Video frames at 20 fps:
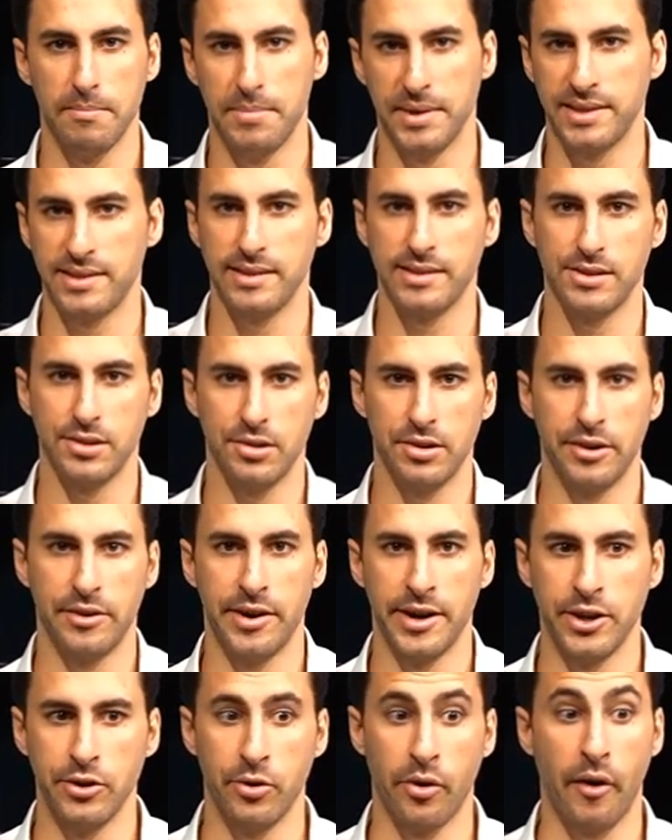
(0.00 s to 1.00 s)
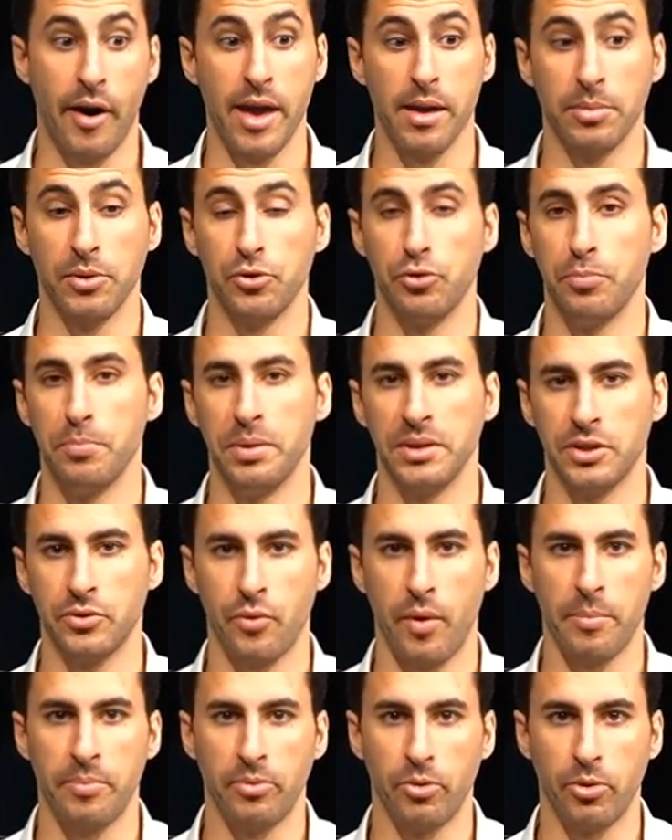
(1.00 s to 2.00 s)
a business owner and you're able to build
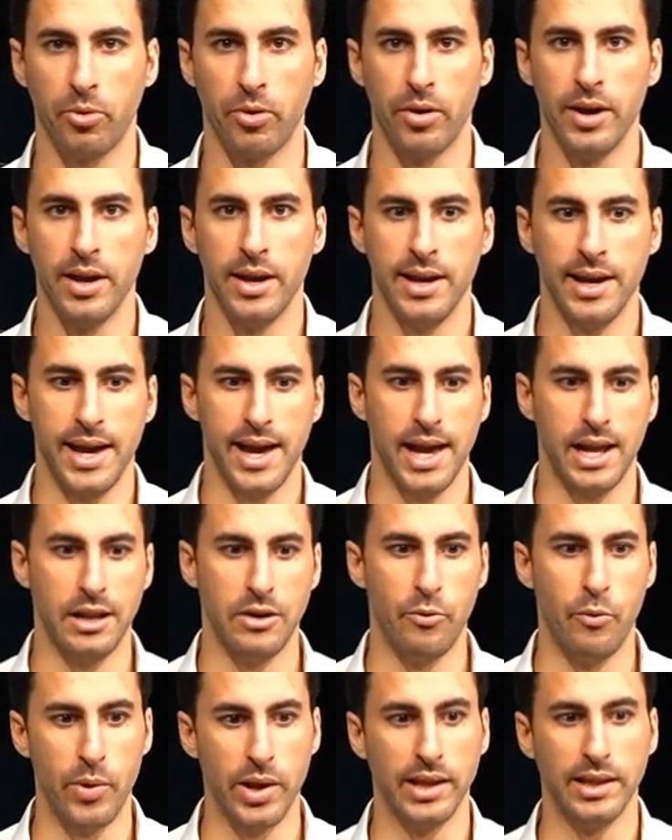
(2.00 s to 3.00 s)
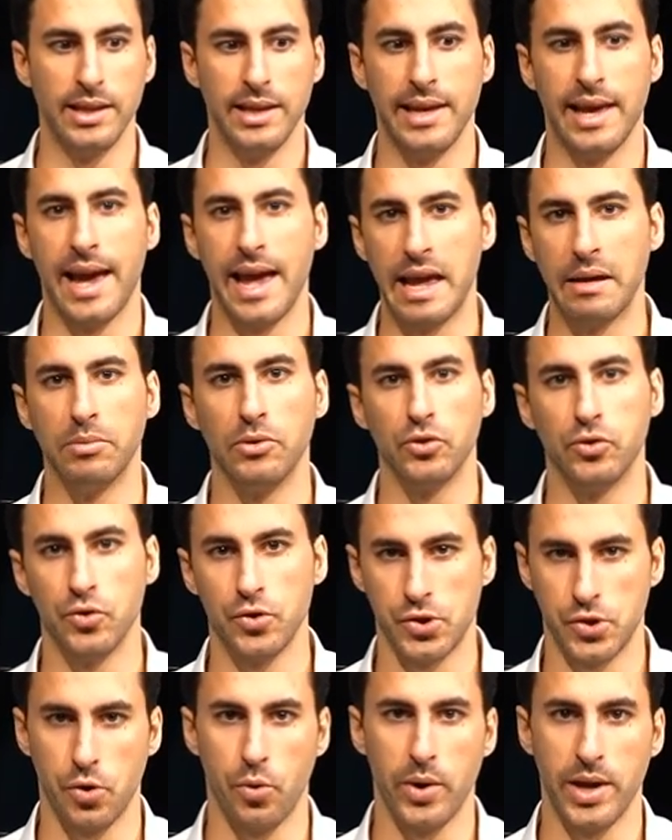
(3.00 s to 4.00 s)
rapport and really able to
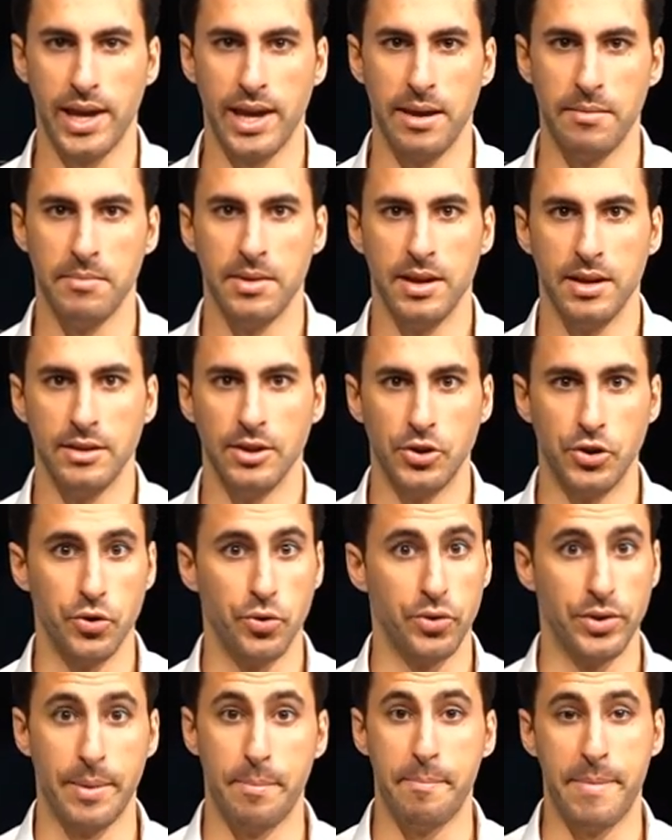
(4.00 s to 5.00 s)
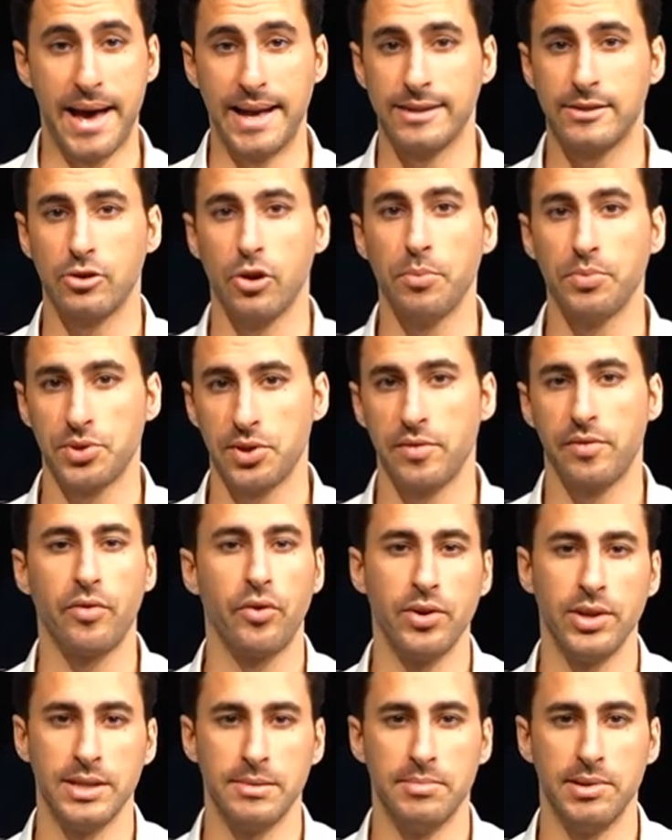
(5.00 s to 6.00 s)
show him that you're the best option
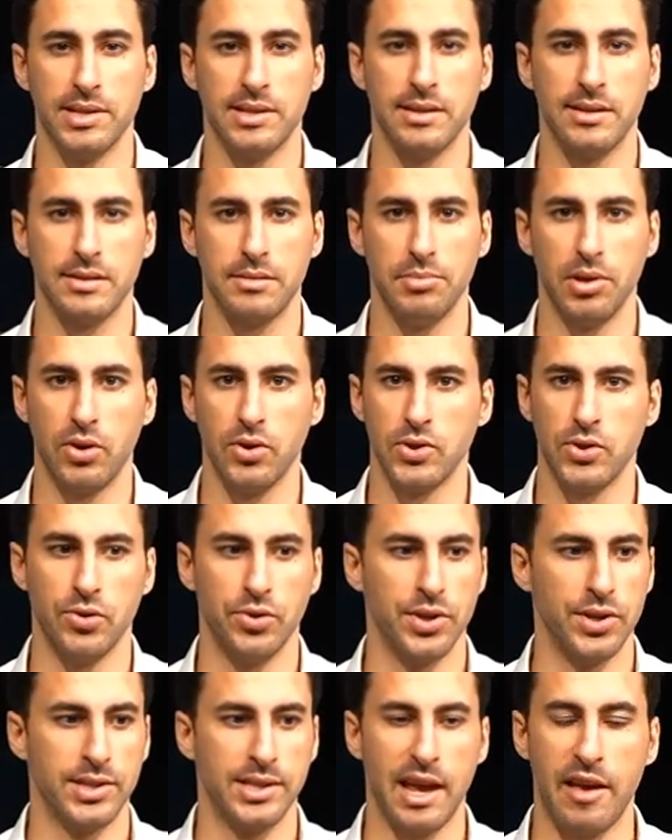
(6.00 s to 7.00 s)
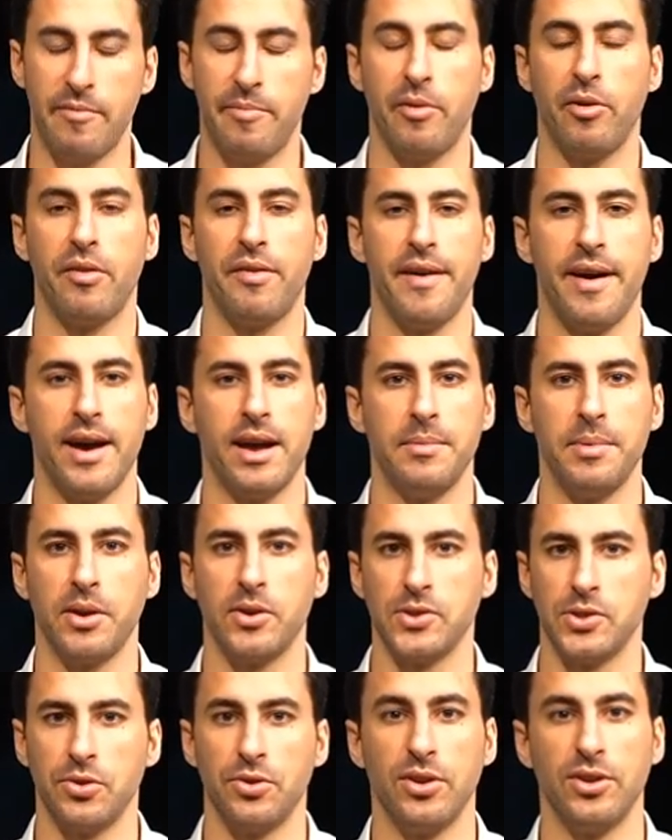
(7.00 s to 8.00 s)
for his business because you're the safe pair of hand,
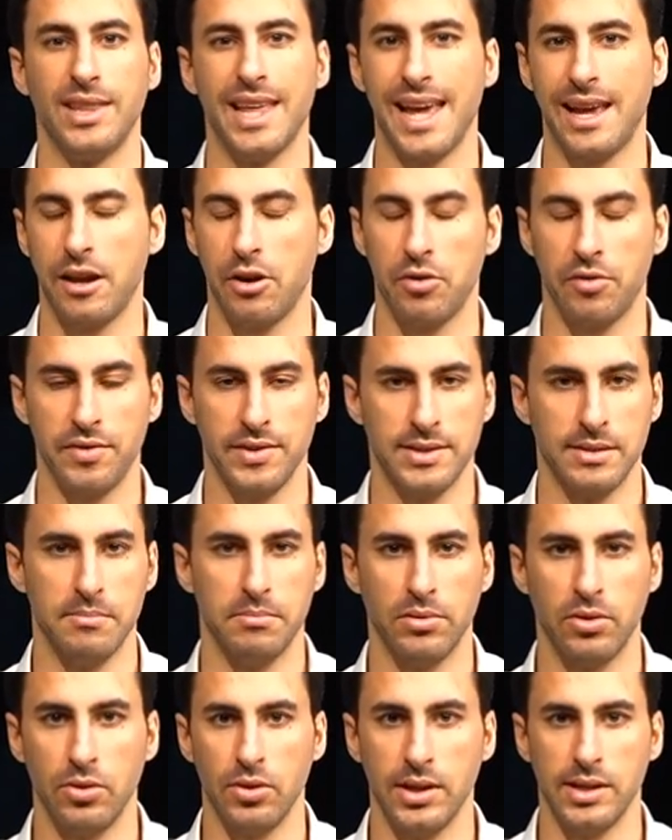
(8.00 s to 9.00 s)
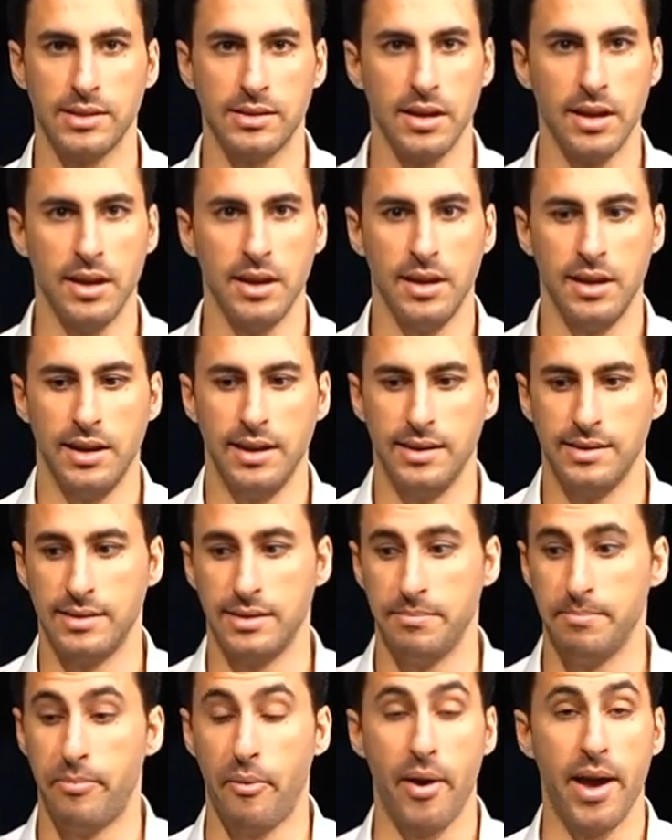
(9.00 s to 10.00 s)
because you're going to take care of his employees,
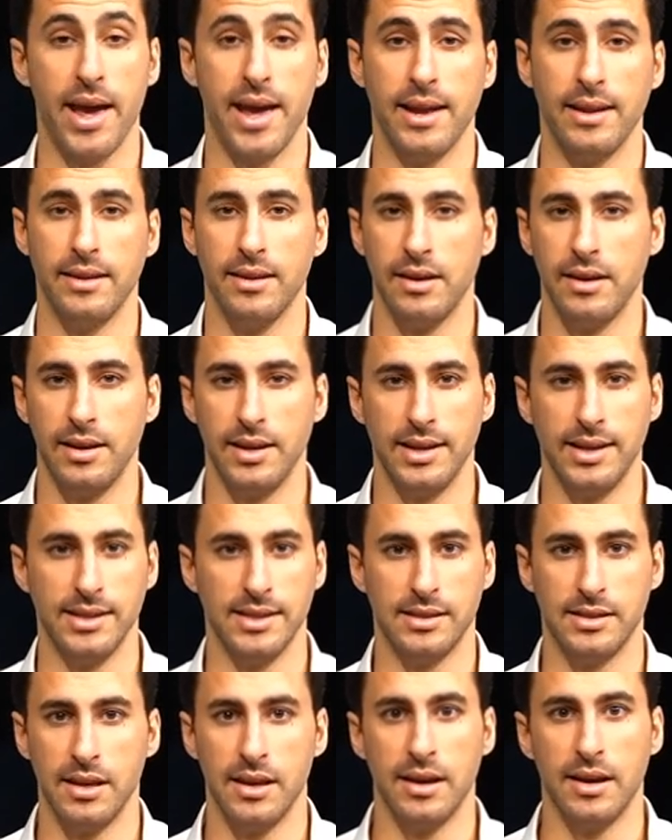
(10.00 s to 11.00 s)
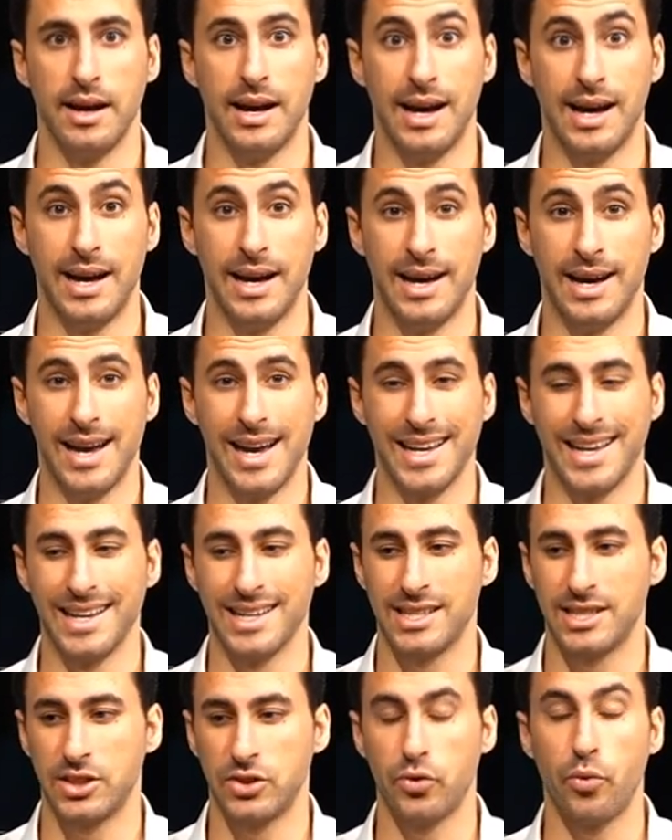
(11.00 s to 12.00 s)
his brand, his, uh, I
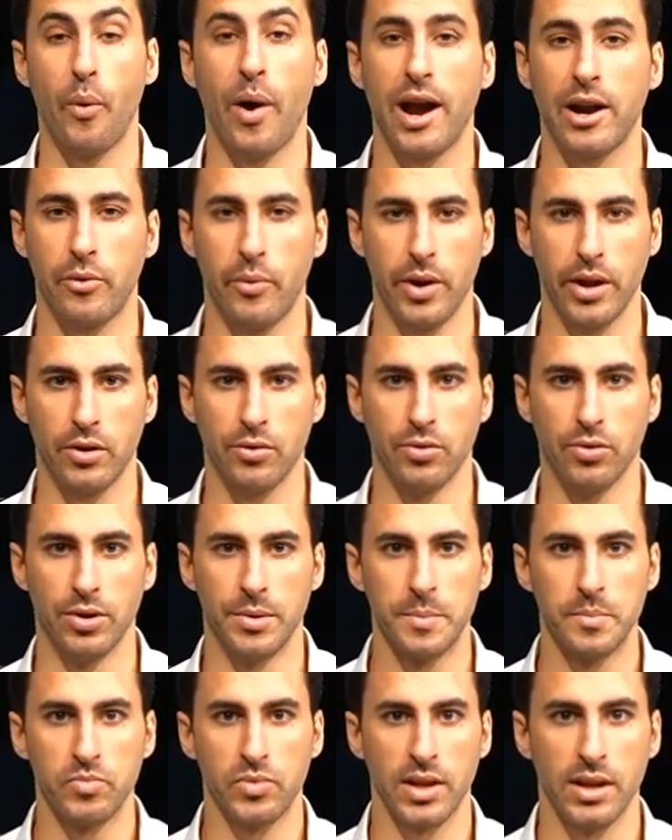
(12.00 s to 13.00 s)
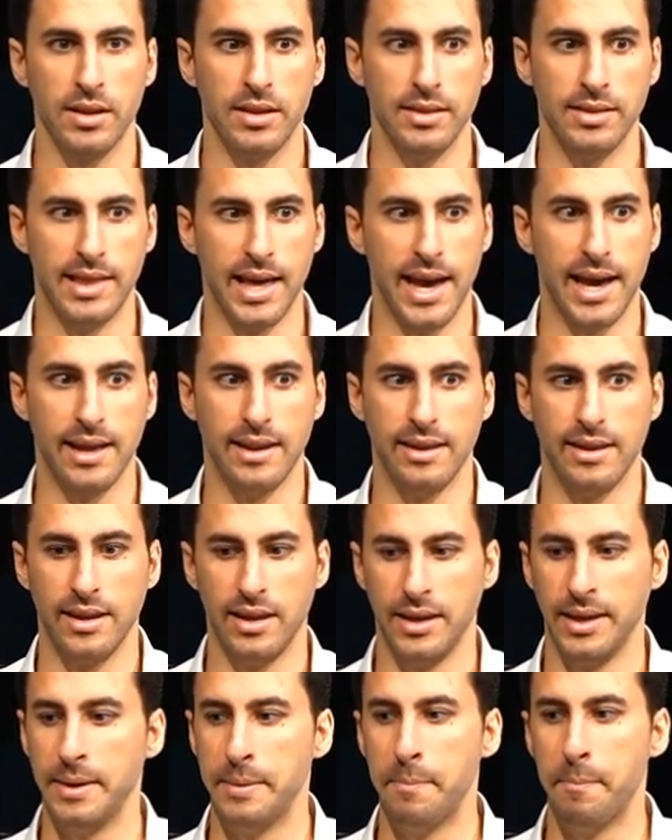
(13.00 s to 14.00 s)
guess, track record, then
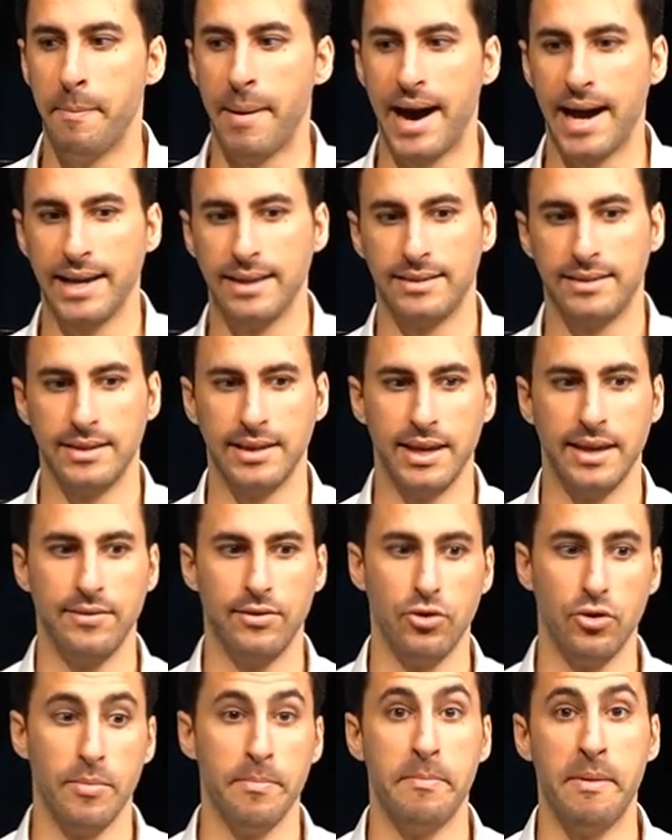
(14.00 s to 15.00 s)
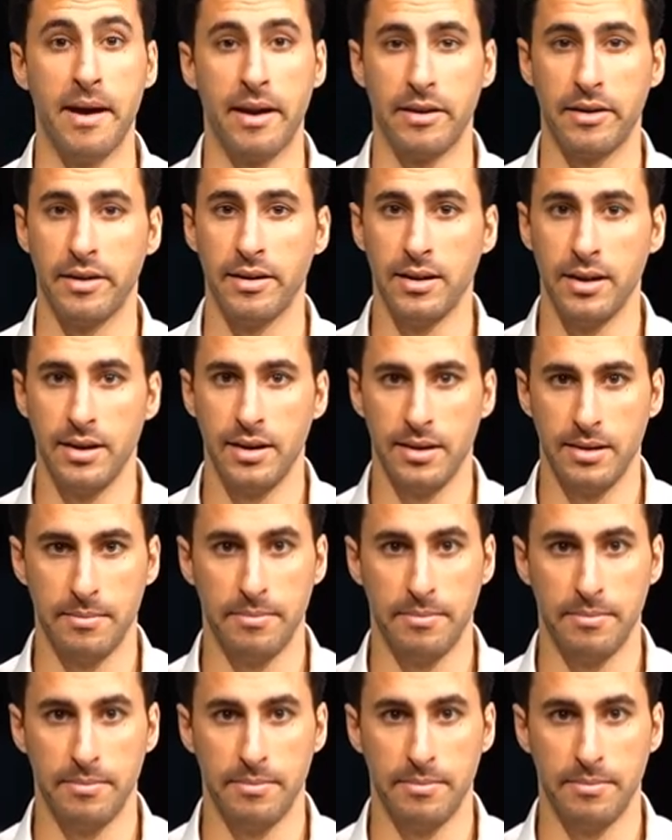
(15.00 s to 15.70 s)
he might give you a better